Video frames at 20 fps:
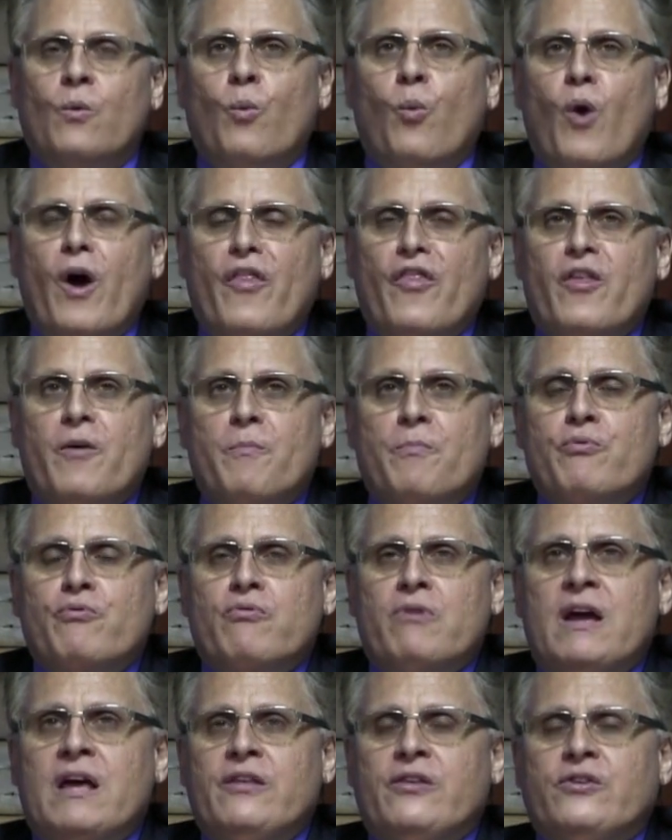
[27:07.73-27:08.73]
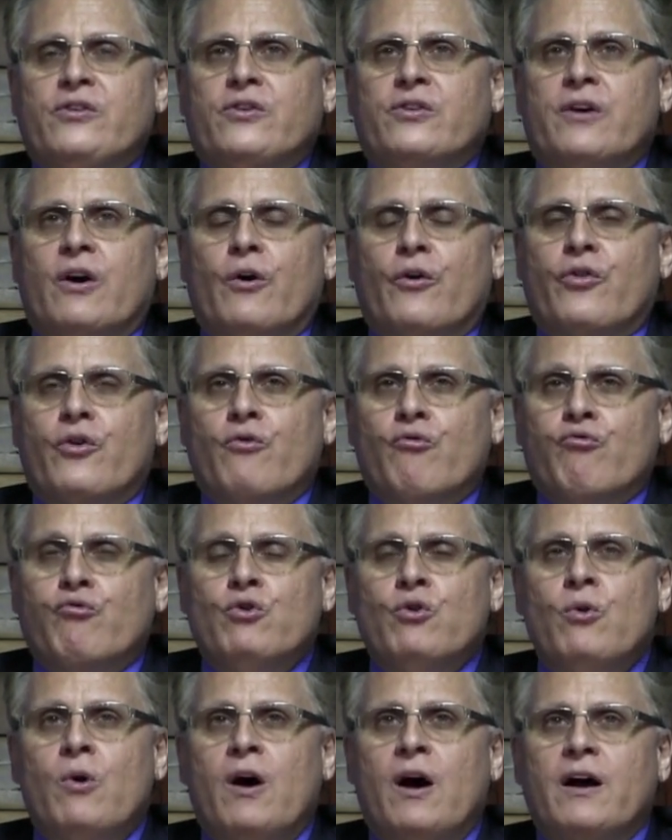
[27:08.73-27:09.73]
When the breath or the
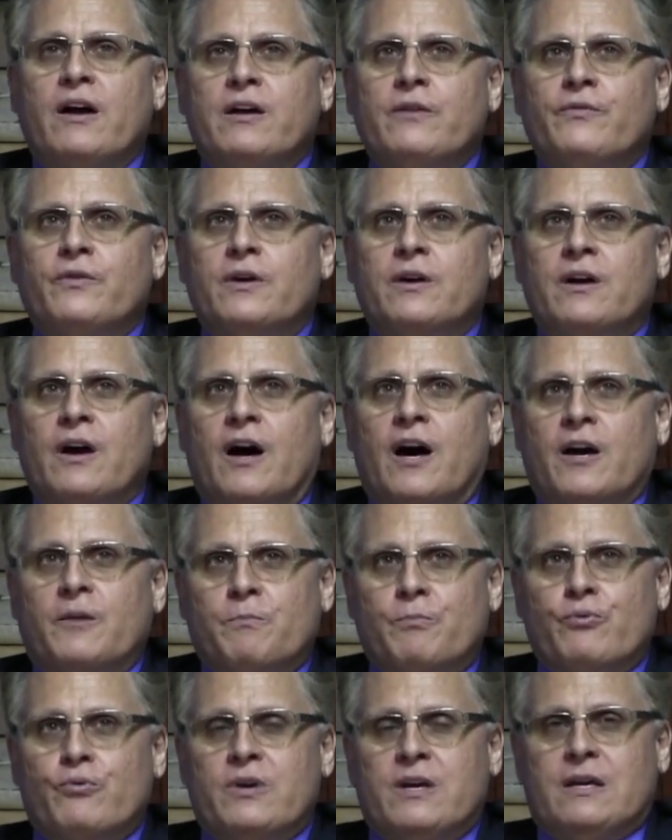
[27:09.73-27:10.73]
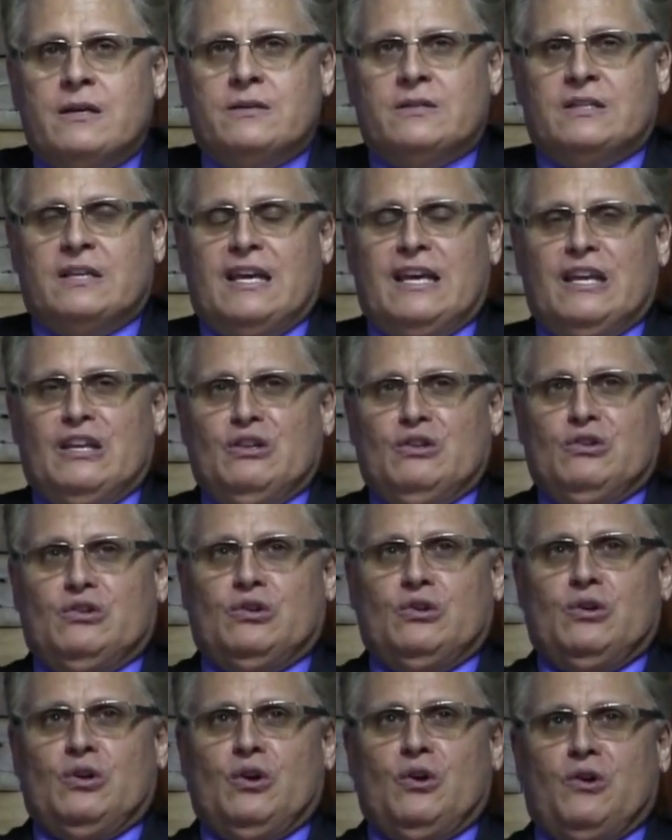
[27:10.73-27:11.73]
Ruach of God breathes
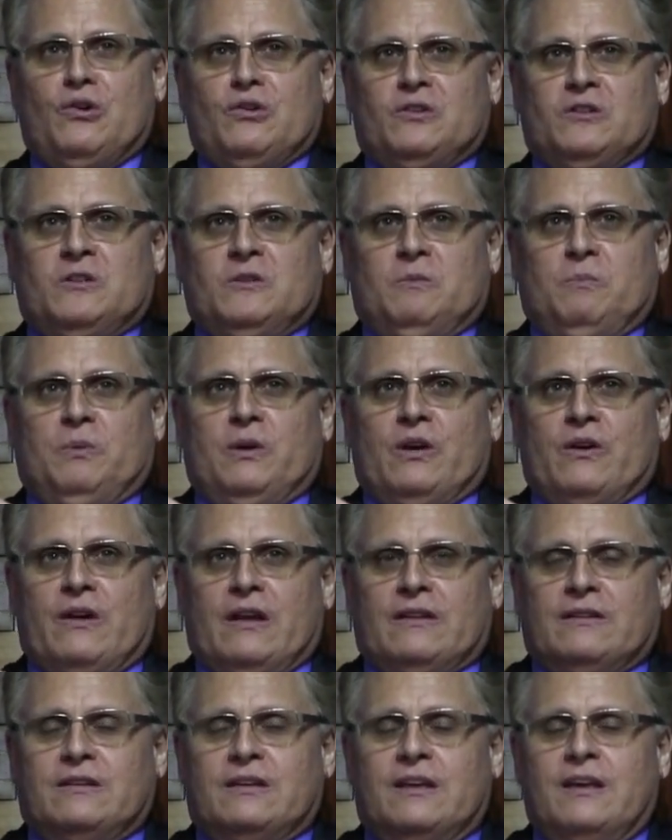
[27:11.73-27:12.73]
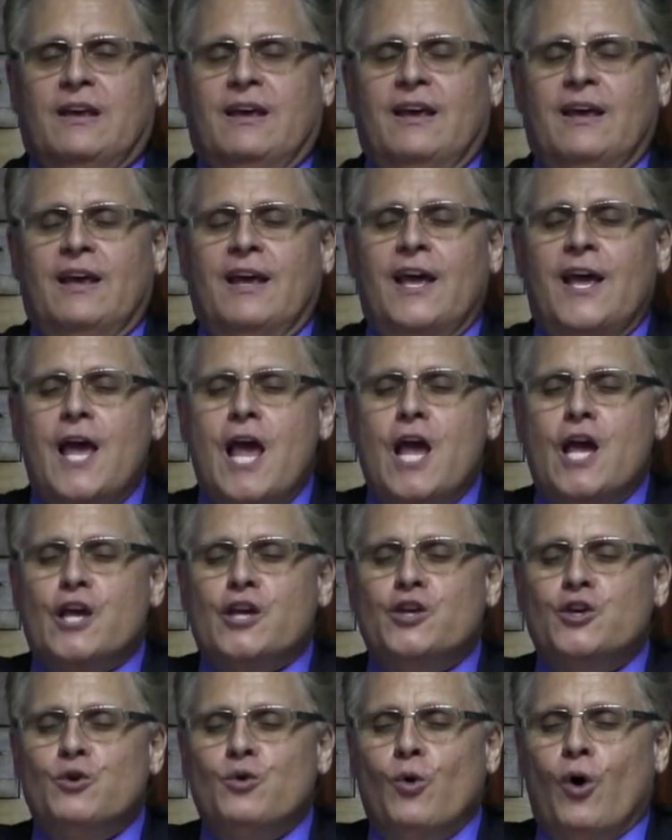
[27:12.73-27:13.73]
into your spirit,
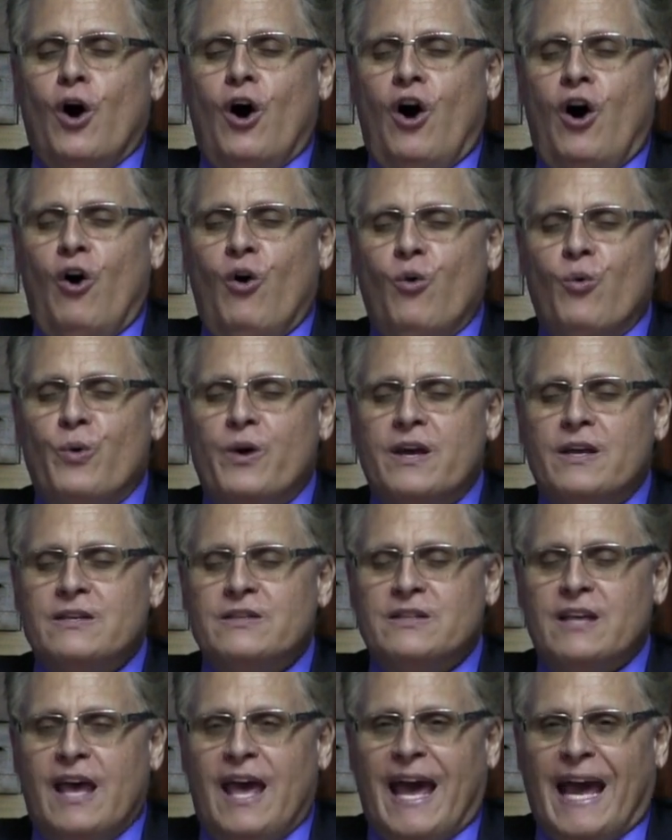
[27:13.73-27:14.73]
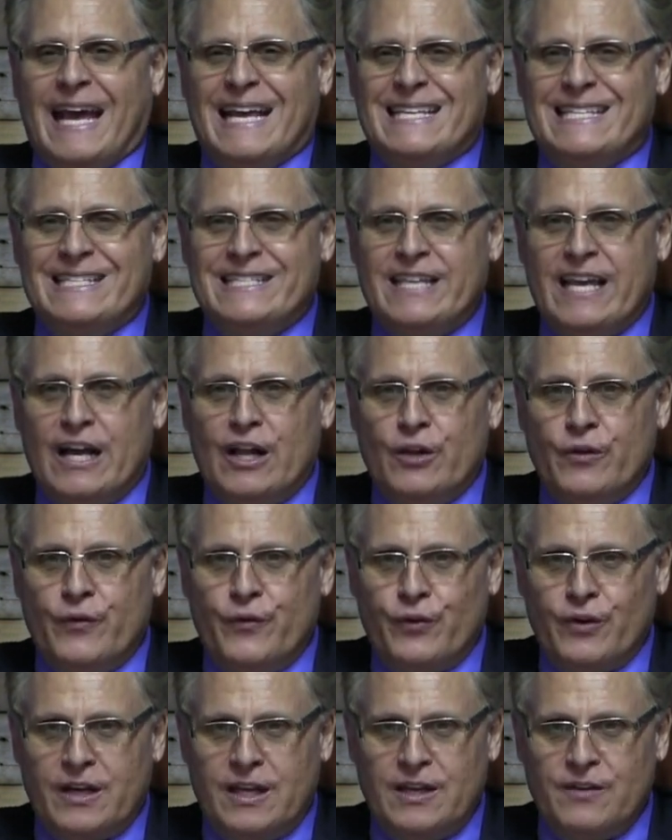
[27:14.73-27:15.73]
you always excel
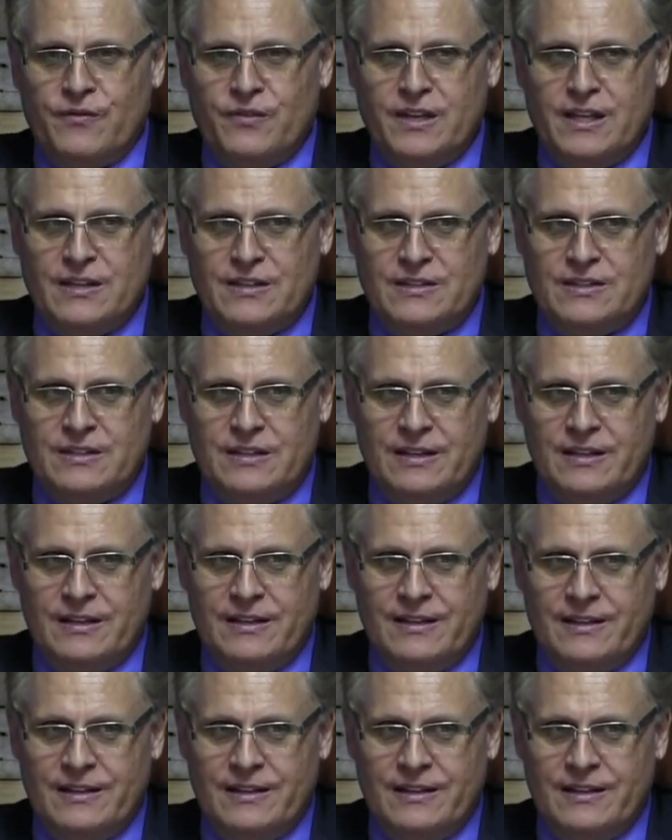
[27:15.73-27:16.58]
forgiveness.